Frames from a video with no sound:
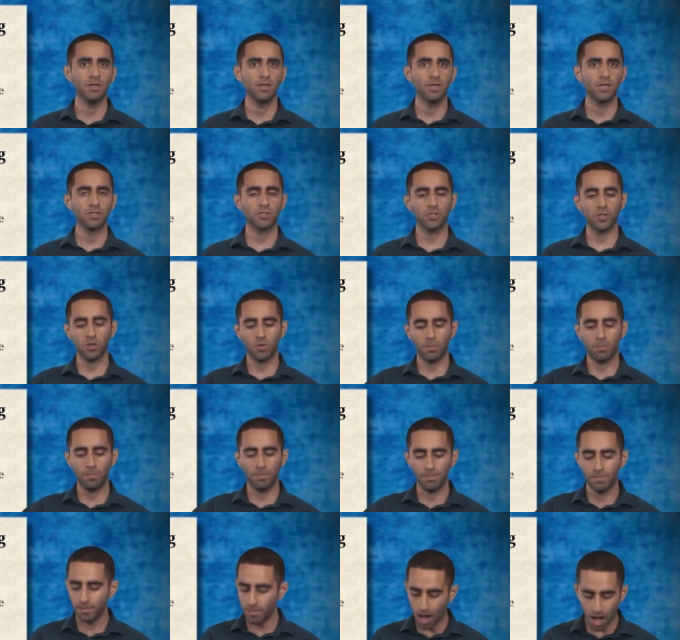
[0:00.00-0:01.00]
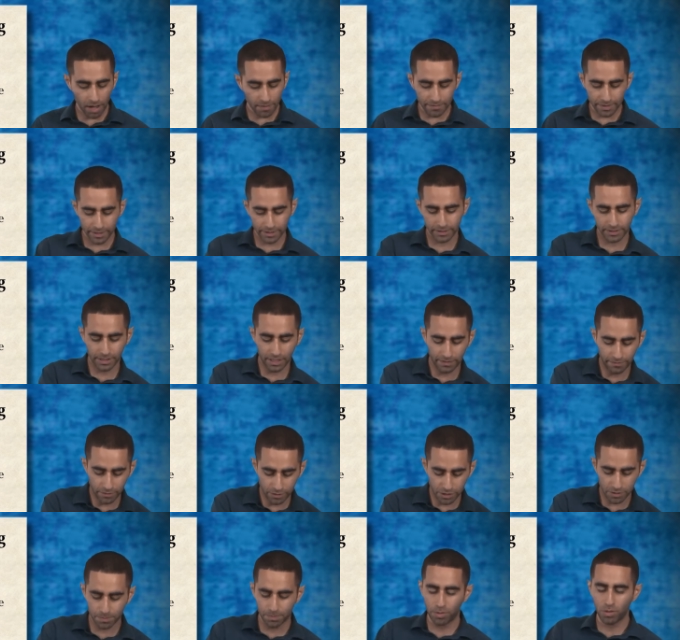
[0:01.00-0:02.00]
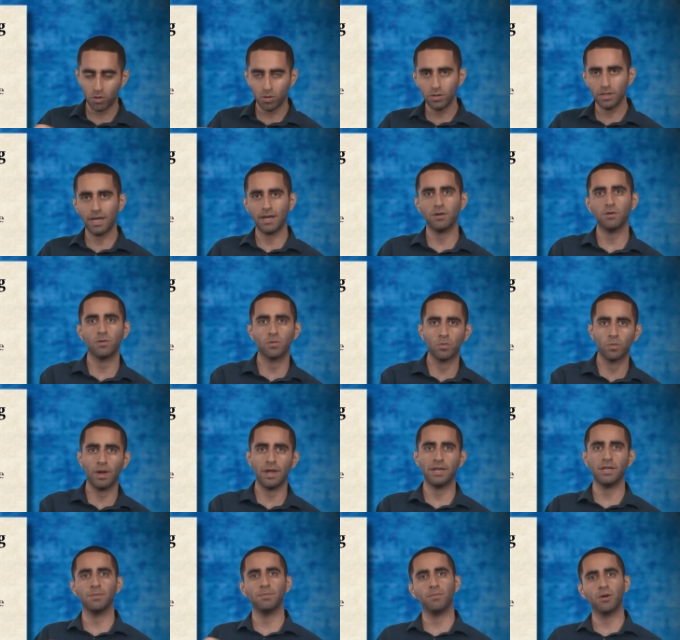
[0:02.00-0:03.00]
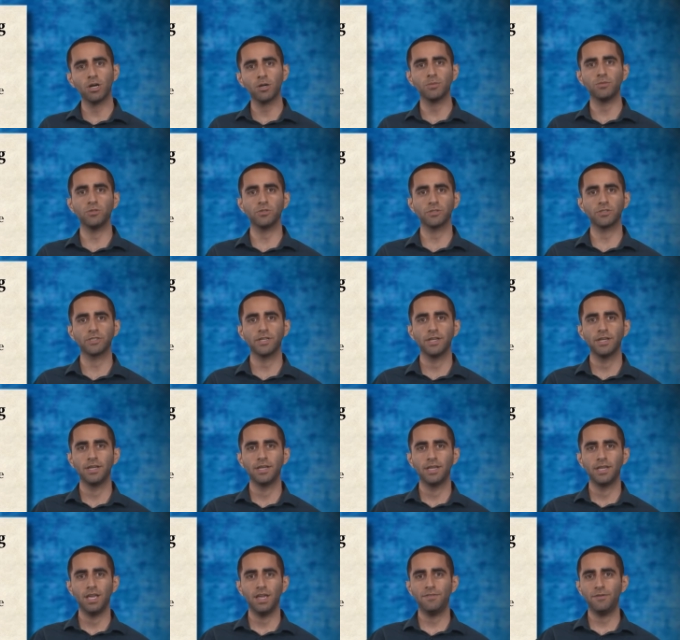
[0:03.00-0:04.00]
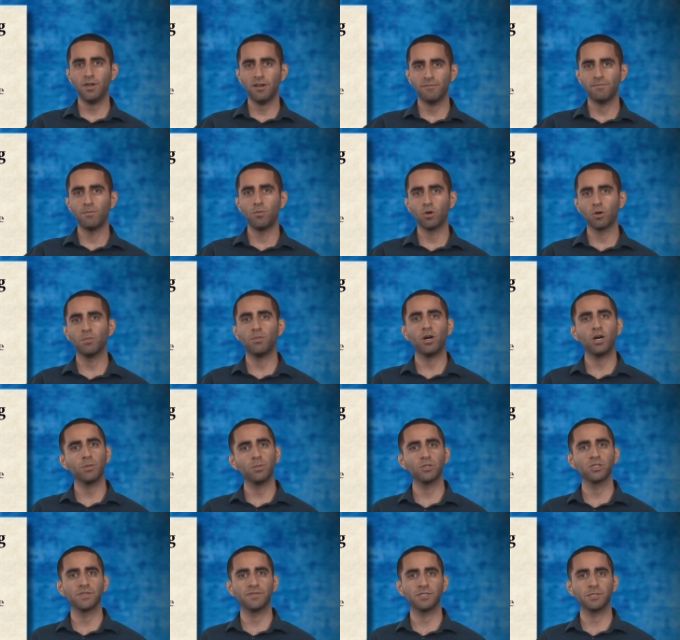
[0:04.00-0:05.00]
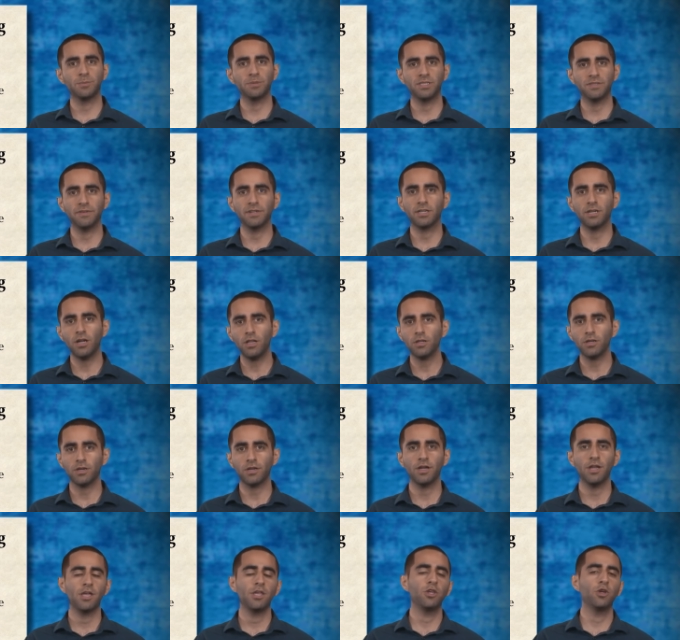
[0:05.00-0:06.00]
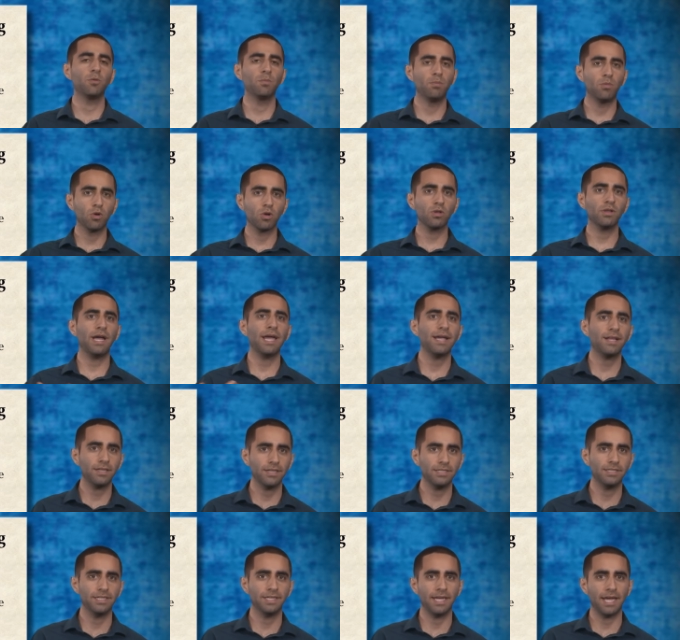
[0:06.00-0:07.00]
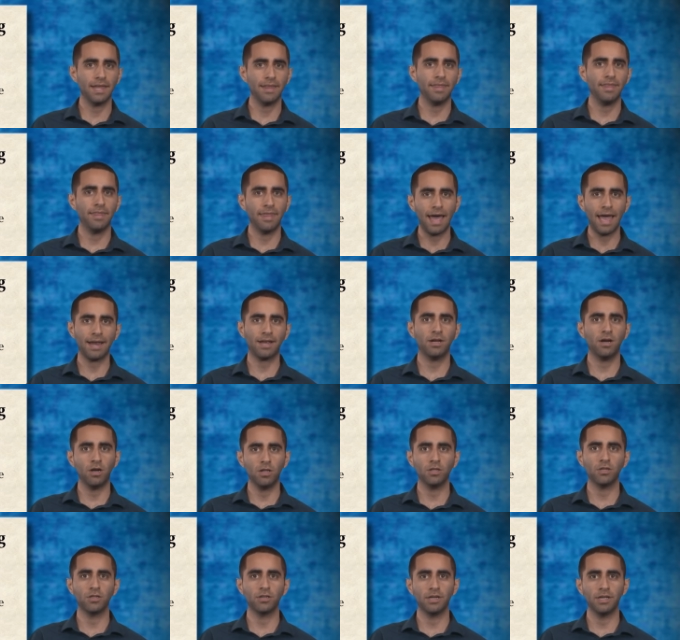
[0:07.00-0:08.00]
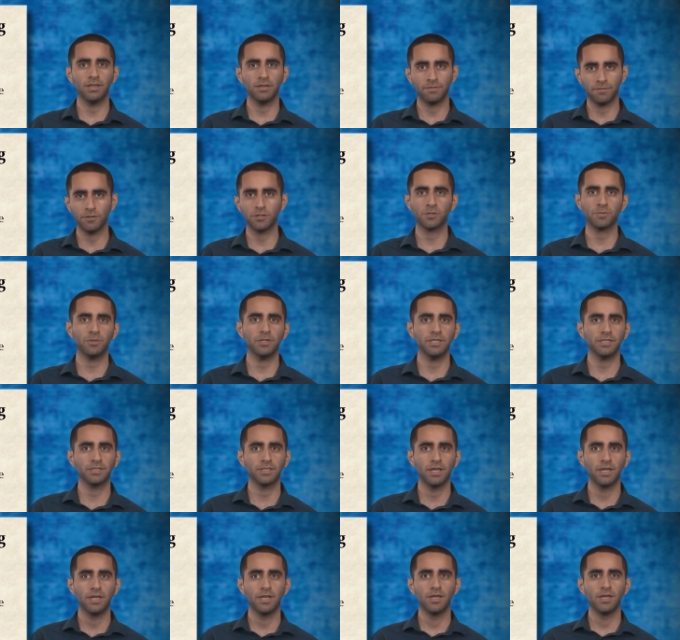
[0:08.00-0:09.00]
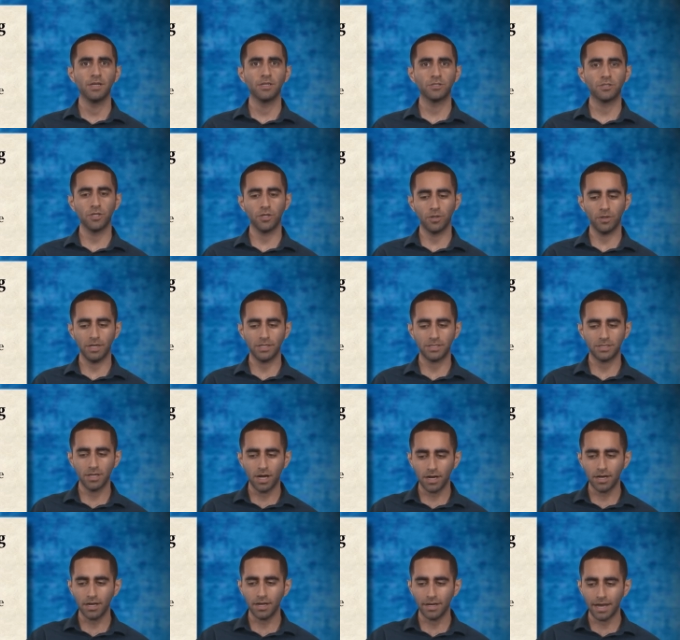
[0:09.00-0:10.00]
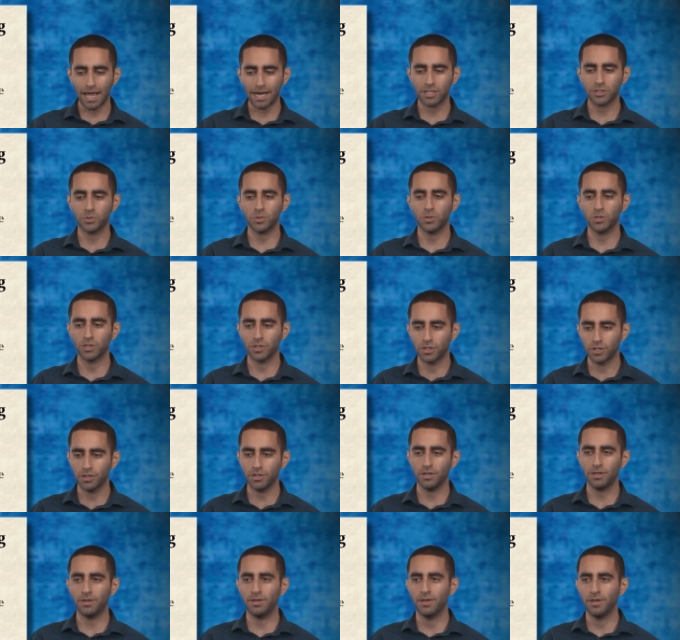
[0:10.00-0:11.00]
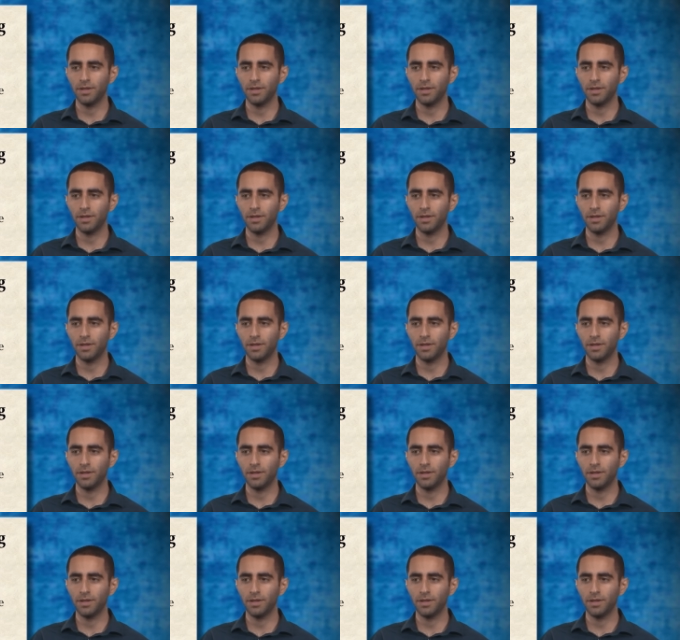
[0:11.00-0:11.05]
So obviously, if you just pull out random marbles, if you have more marbles of a specific color, you're more likely to get that color in the first place. So it's not an actual good